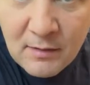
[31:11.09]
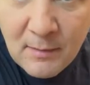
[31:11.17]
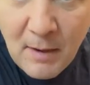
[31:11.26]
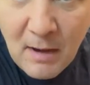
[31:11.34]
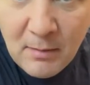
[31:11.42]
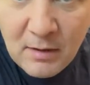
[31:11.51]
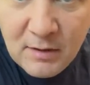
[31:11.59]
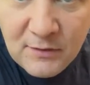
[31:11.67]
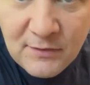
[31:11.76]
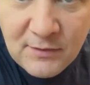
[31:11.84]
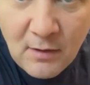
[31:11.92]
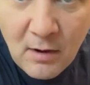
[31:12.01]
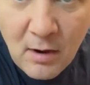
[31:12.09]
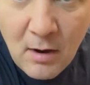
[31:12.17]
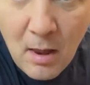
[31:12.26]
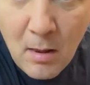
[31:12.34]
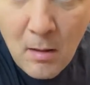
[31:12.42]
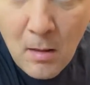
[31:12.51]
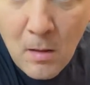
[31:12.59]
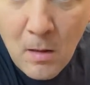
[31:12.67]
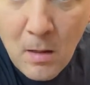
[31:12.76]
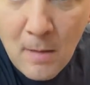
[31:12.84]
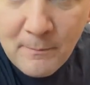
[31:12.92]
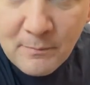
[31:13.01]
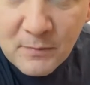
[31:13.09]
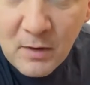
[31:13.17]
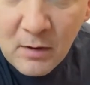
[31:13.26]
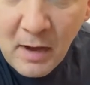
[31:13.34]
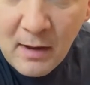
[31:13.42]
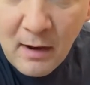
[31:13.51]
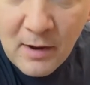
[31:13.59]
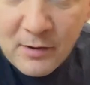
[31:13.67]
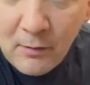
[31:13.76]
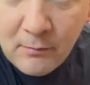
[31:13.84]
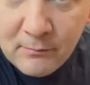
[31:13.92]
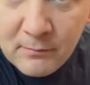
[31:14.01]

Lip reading: The bubbles. Okay, I don't know.